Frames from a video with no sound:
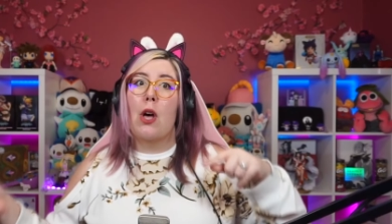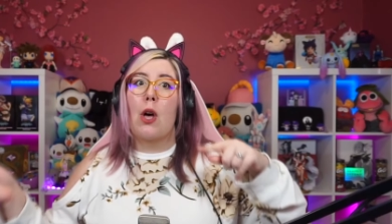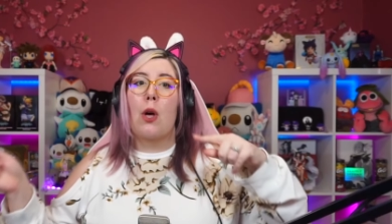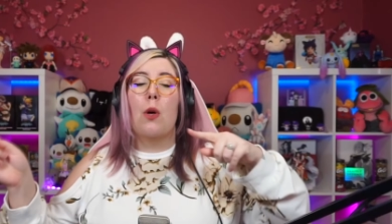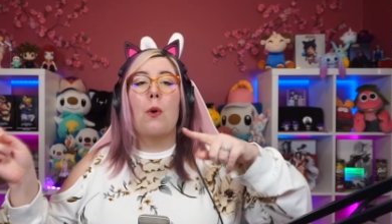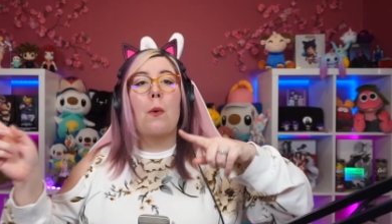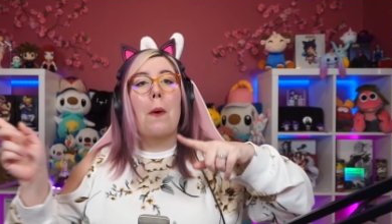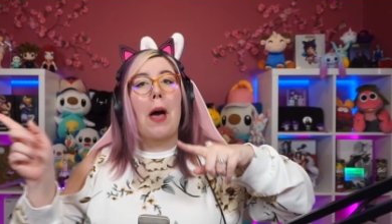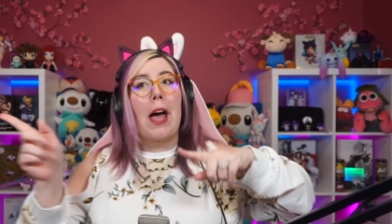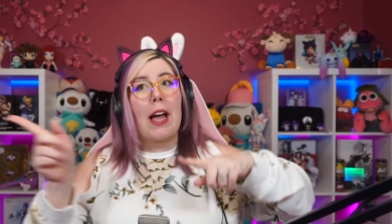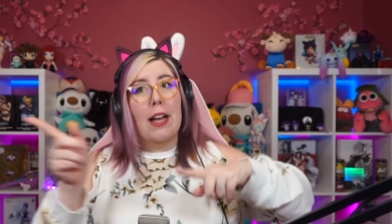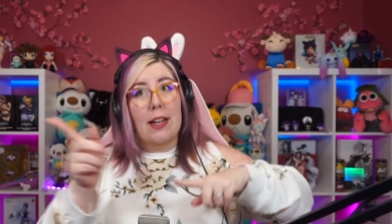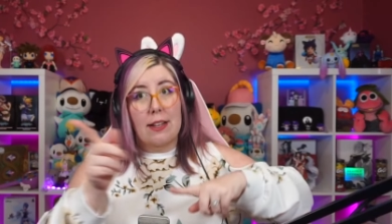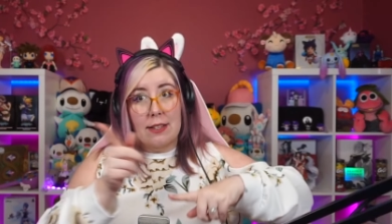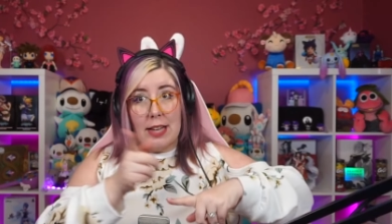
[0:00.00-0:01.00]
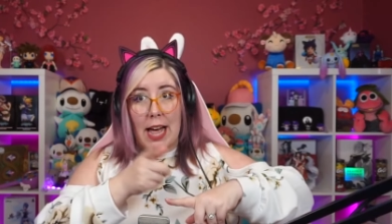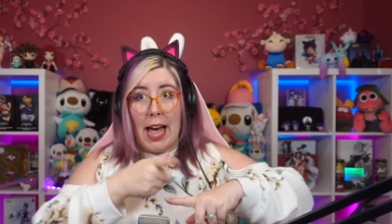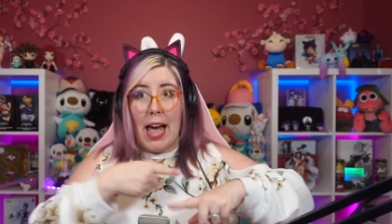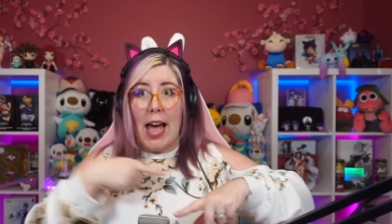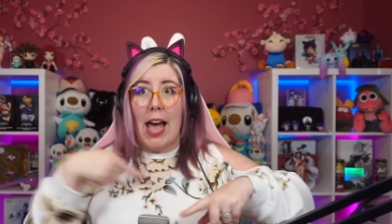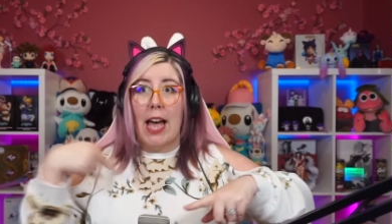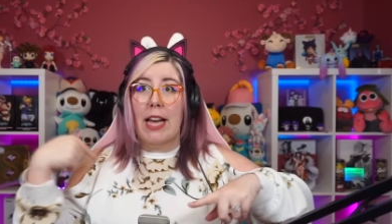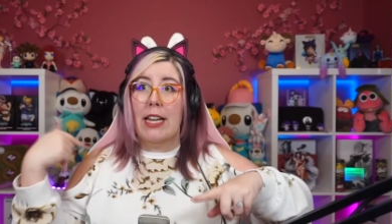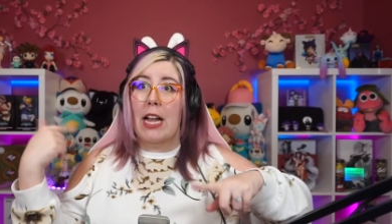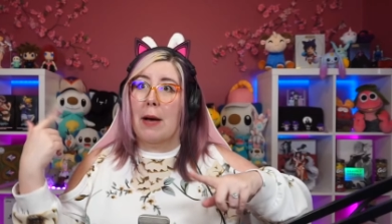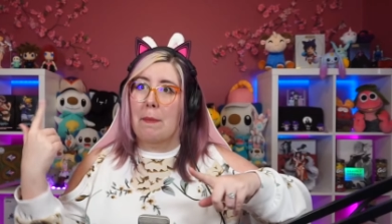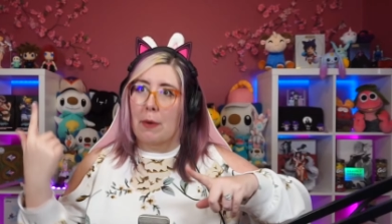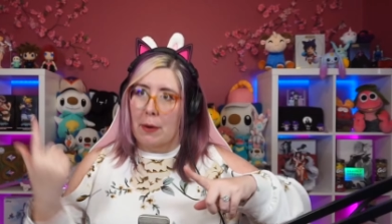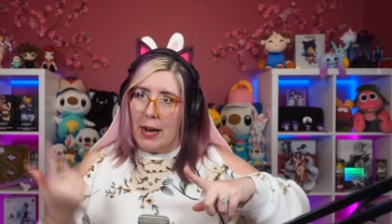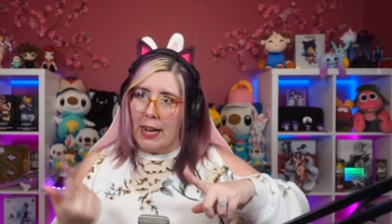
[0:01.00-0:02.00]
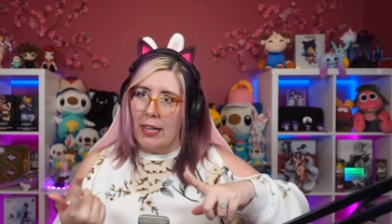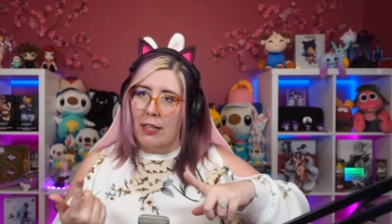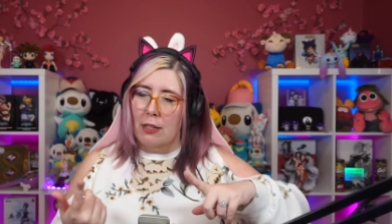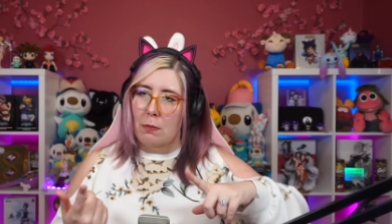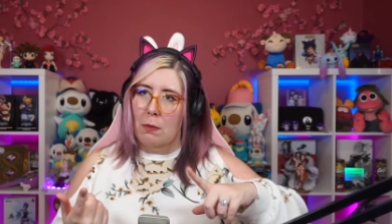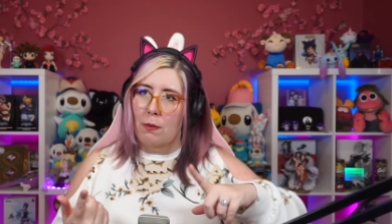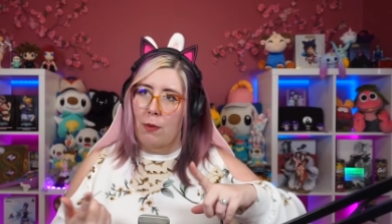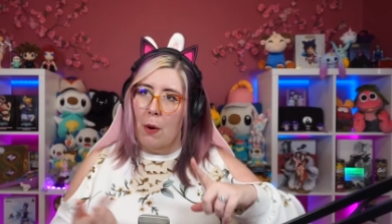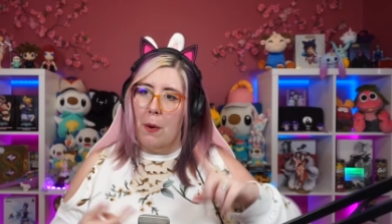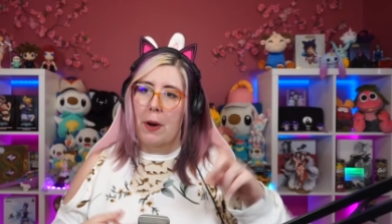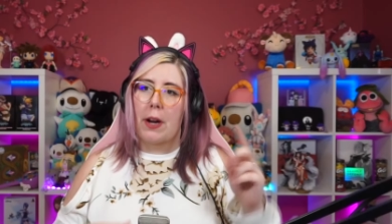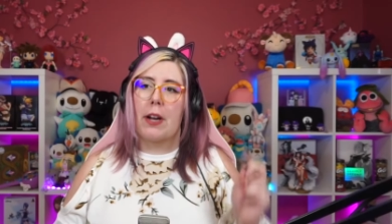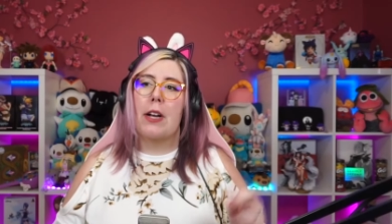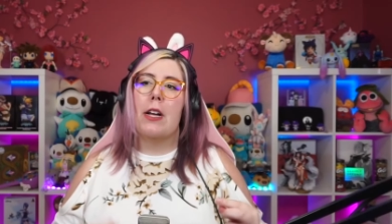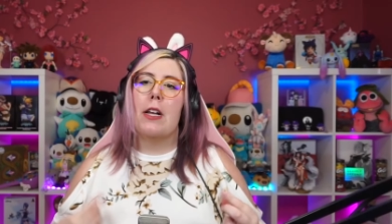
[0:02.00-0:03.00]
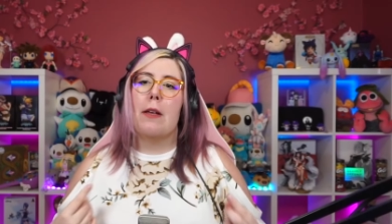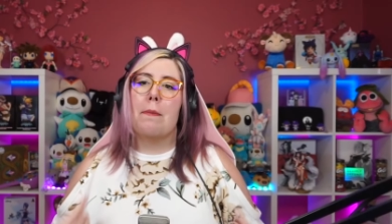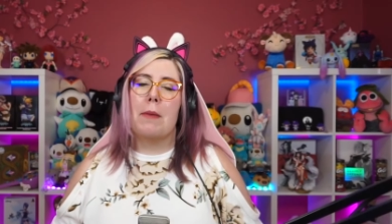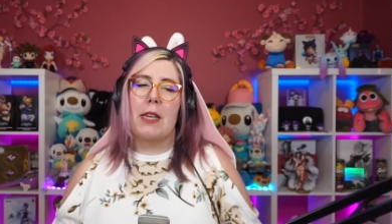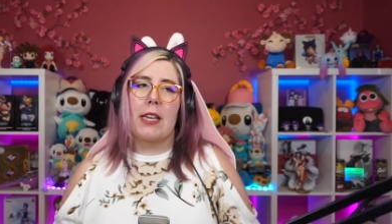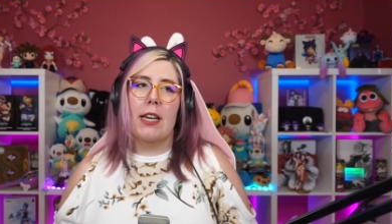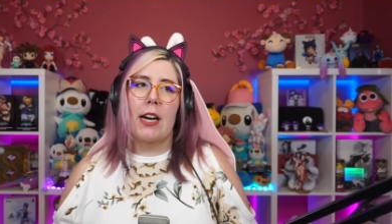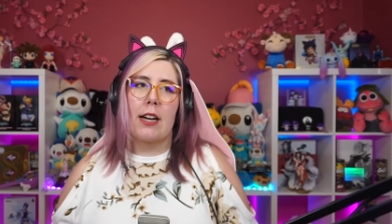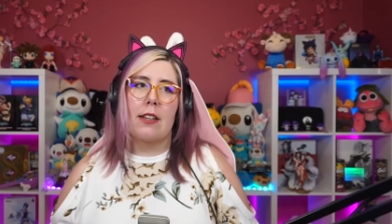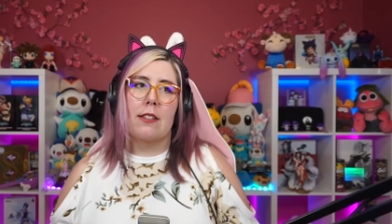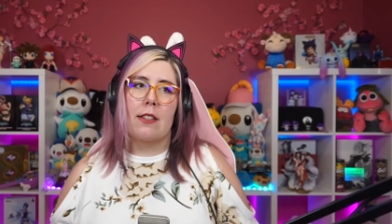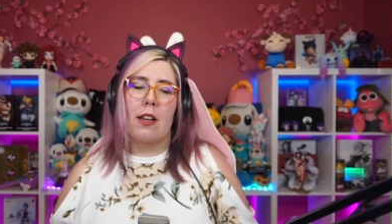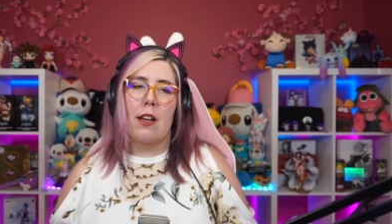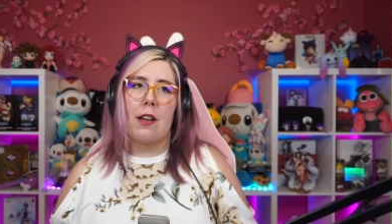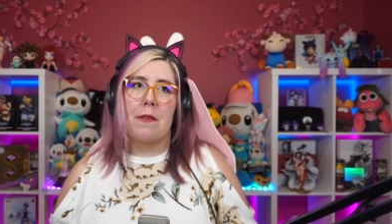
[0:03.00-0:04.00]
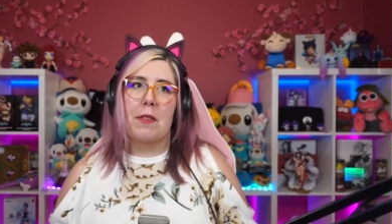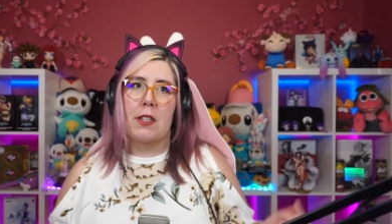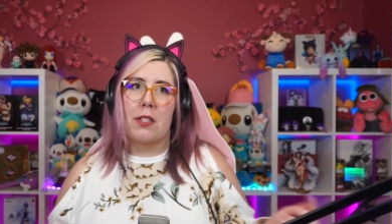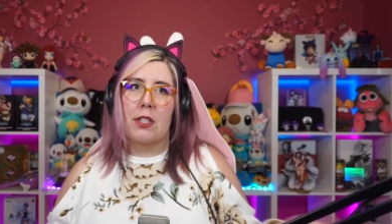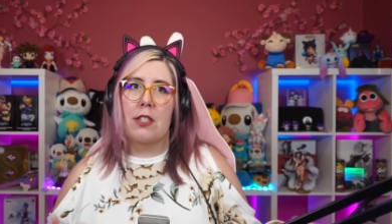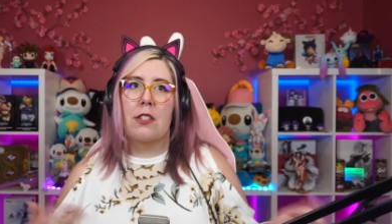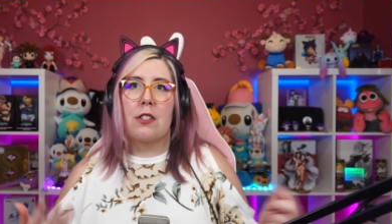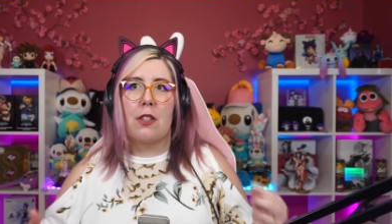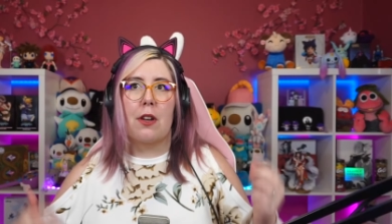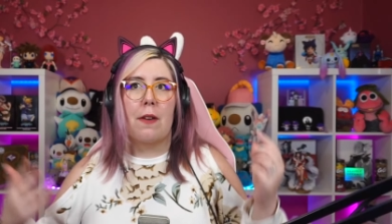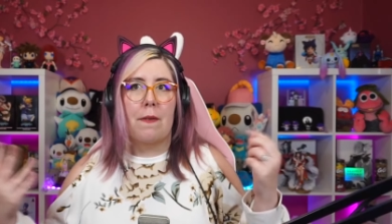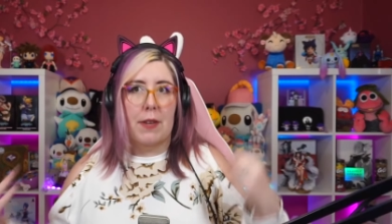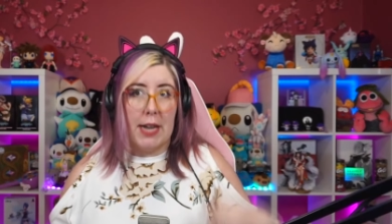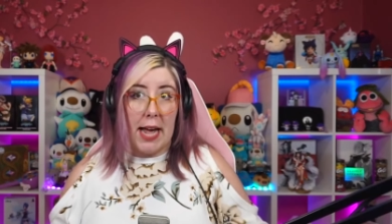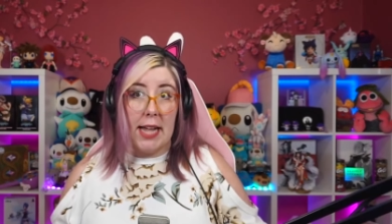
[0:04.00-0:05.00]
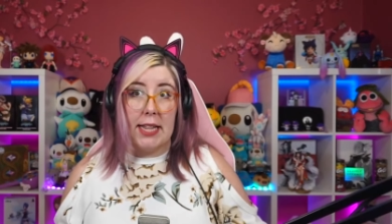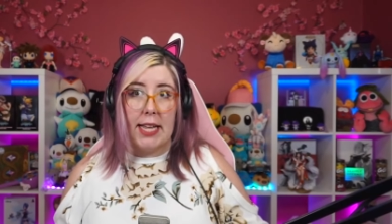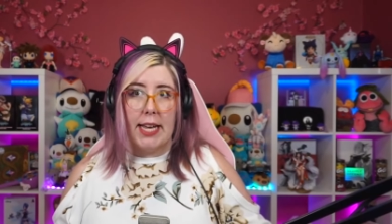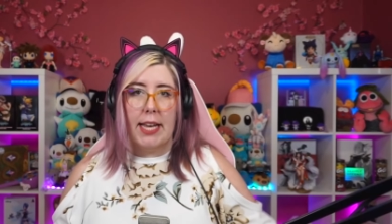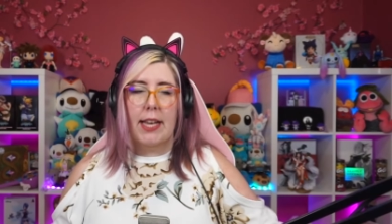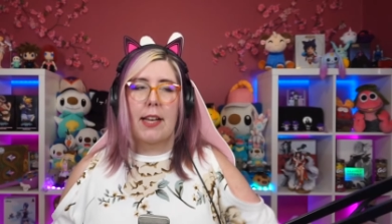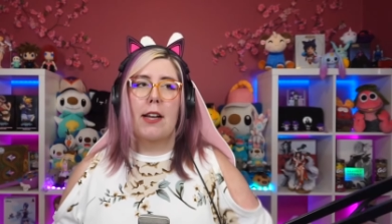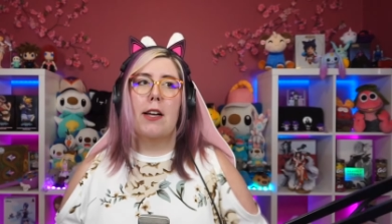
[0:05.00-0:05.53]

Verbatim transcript: who has had a miraculous before because of the season three finale.